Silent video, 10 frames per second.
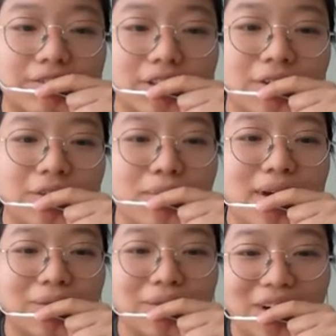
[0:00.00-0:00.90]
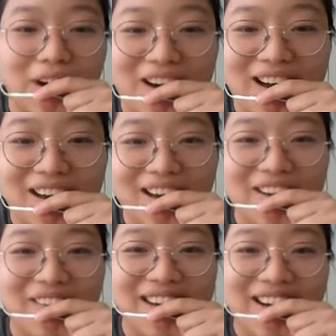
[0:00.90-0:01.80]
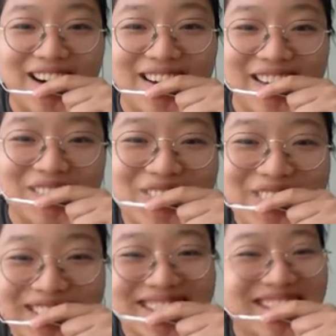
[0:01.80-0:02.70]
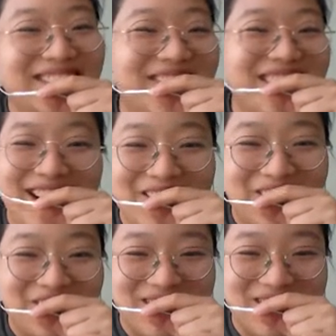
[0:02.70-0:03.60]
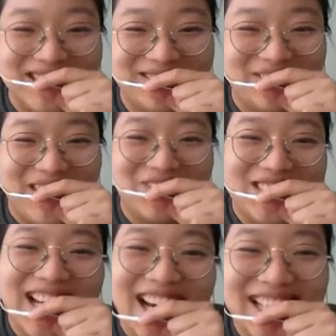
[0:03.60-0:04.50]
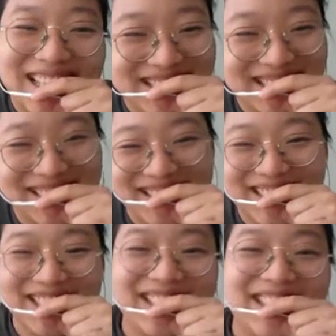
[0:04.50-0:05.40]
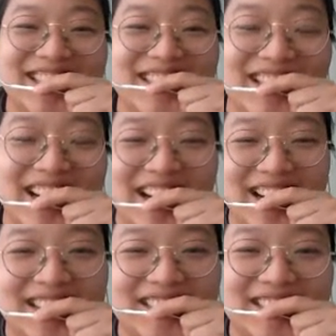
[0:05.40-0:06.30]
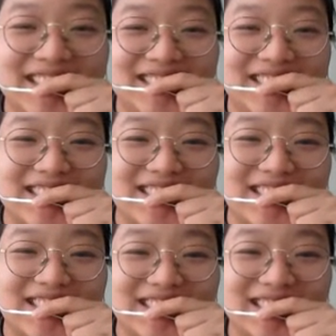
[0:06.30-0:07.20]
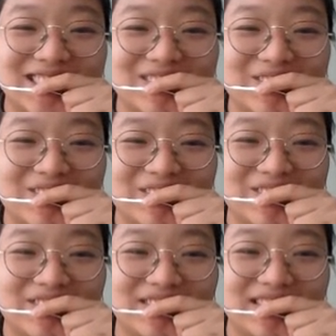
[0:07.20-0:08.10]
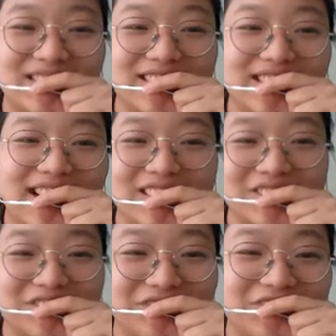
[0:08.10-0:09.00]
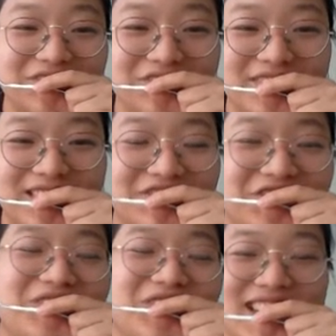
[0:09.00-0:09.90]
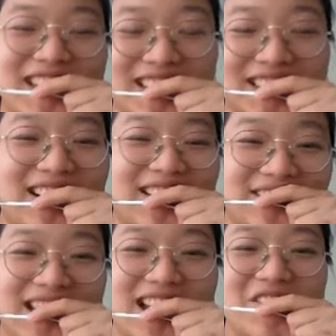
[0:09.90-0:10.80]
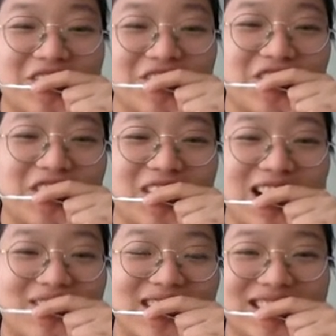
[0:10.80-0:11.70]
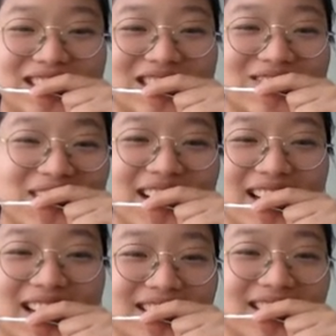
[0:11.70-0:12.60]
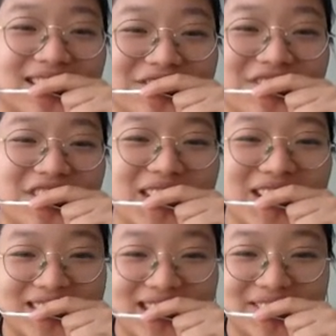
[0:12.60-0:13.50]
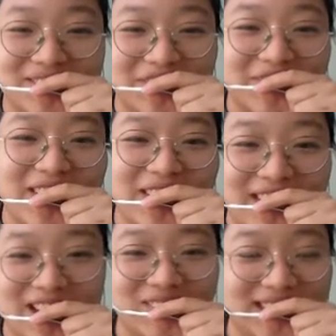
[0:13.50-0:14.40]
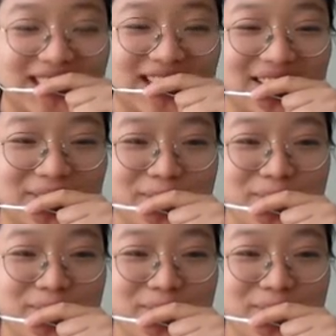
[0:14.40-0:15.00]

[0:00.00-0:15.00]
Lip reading: human. We call it. We call him. We call him most websites. Yeah, and CSS just kind of if you play this kind of game before, I mean, it's more like a female thing, female game. It's like,